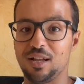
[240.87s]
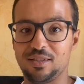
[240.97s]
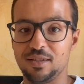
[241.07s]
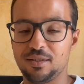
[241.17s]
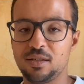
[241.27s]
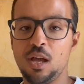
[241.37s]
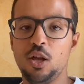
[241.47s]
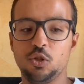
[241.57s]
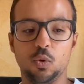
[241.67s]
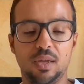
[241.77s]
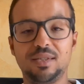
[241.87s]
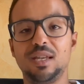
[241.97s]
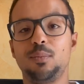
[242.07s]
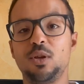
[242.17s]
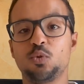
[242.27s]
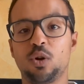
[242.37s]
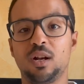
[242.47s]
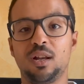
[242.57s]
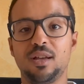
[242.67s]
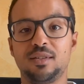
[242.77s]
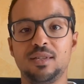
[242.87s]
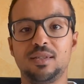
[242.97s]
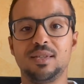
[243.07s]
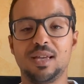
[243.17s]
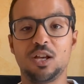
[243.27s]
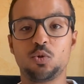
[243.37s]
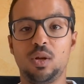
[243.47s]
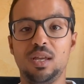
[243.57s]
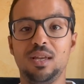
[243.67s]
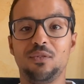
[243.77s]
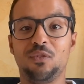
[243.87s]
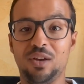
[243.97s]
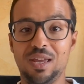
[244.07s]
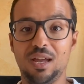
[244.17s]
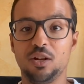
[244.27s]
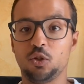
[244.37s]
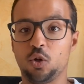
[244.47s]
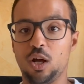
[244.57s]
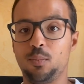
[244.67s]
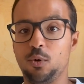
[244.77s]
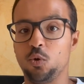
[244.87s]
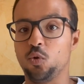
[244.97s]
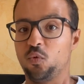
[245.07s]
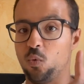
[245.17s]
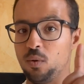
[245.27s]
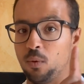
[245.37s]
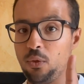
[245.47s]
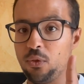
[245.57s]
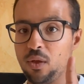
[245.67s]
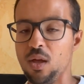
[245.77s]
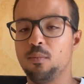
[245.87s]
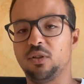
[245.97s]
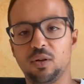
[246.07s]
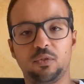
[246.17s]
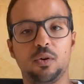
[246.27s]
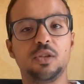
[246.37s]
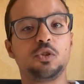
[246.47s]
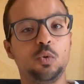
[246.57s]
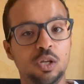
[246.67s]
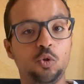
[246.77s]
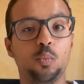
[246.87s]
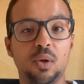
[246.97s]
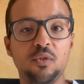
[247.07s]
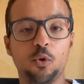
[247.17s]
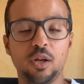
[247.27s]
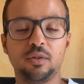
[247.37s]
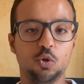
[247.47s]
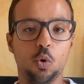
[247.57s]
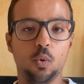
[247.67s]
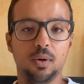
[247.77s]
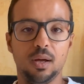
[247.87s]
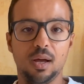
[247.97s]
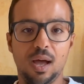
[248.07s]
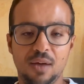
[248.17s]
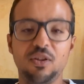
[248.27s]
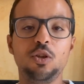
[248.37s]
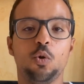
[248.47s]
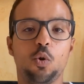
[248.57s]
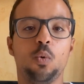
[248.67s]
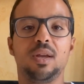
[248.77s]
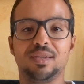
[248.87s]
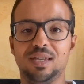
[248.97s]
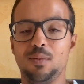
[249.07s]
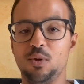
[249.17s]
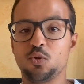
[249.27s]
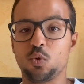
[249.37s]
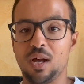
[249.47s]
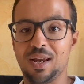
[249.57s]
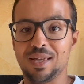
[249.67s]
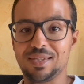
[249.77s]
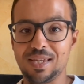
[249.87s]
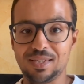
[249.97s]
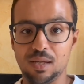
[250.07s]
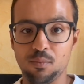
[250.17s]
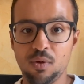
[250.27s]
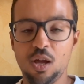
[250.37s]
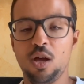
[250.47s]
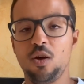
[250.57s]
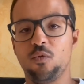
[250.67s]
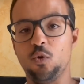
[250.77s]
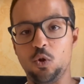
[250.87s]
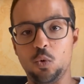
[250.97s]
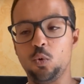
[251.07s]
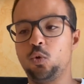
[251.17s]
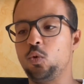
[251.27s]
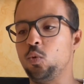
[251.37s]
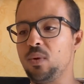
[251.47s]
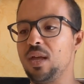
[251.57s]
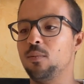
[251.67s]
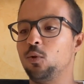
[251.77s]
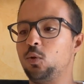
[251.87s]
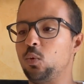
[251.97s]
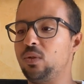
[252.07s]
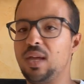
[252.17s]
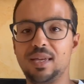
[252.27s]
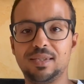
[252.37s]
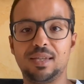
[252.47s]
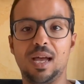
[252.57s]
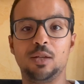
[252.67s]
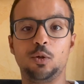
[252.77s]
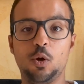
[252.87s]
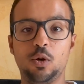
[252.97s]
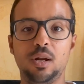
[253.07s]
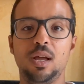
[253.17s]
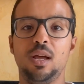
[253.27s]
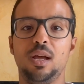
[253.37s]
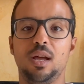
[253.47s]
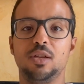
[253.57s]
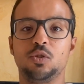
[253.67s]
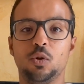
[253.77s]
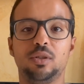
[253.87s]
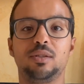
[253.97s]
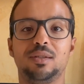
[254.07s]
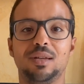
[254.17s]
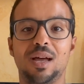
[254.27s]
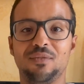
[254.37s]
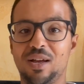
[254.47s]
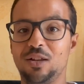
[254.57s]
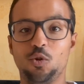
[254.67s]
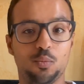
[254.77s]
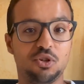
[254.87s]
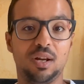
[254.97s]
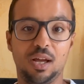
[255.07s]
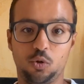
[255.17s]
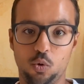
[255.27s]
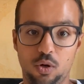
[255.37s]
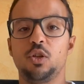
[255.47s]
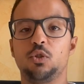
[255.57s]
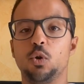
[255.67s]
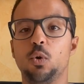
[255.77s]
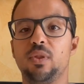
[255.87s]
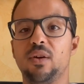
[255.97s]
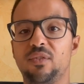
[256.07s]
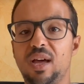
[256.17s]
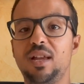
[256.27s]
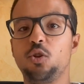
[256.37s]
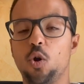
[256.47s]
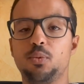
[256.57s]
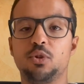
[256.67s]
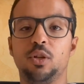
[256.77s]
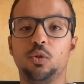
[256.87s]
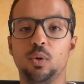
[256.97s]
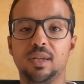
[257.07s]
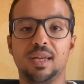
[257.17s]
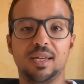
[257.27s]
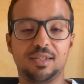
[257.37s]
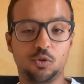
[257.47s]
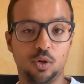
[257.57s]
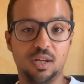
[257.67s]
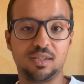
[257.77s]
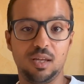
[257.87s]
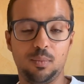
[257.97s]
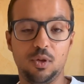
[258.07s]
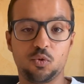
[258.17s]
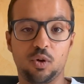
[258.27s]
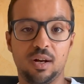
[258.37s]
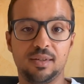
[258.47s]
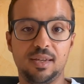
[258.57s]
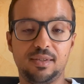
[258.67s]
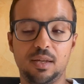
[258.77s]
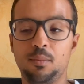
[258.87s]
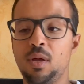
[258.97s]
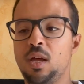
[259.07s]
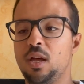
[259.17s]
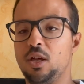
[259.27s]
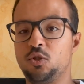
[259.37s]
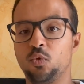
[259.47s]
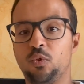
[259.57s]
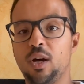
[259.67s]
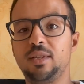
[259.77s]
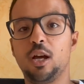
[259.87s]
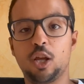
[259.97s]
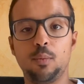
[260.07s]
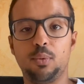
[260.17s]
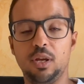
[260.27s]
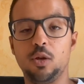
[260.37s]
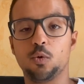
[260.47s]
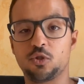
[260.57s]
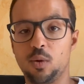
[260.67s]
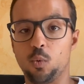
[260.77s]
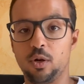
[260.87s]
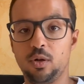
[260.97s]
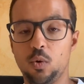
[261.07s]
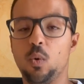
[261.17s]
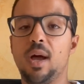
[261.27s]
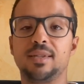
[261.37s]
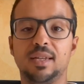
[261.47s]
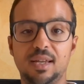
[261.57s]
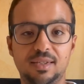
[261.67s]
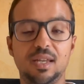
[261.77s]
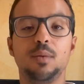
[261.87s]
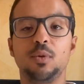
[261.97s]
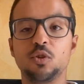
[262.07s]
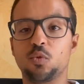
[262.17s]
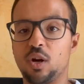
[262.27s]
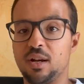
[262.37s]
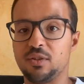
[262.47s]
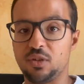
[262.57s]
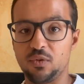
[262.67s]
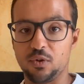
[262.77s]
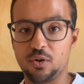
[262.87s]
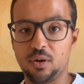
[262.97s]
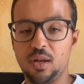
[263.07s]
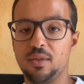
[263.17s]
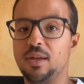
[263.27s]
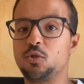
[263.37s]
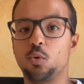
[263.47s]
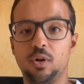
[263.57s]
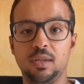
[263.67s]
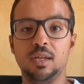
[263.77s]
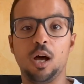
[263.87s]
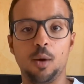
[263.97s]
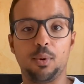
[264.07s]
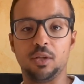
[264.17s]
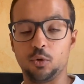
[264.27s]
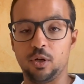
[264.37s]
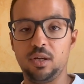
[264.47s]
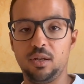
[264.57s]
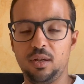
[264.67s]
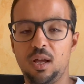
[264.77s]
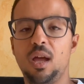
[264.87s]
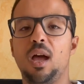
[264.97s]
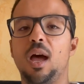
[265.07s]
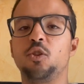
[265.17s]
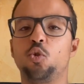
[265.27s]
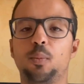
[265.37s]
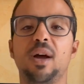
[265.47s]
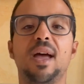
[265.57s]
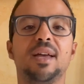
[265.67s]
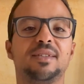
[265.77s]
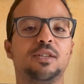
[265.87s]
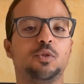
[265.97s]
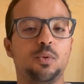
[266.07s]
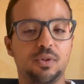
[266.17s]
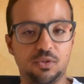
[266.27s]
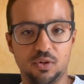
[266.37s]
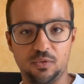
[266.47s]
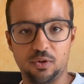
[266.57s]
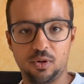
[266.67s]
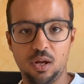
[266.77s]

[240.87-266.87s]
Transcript: license. So the SAP S4HANA license is actually free in a trial period of one month, but after this you need to pay for it. So having your own SAP S4HANA system for you to be able to test and learn is not a valid option at all. So the valid option to get access to an SAP S4HANA system is to find a company or someone who has an SAP S4HANA server that's already up and running and to buy access to this server.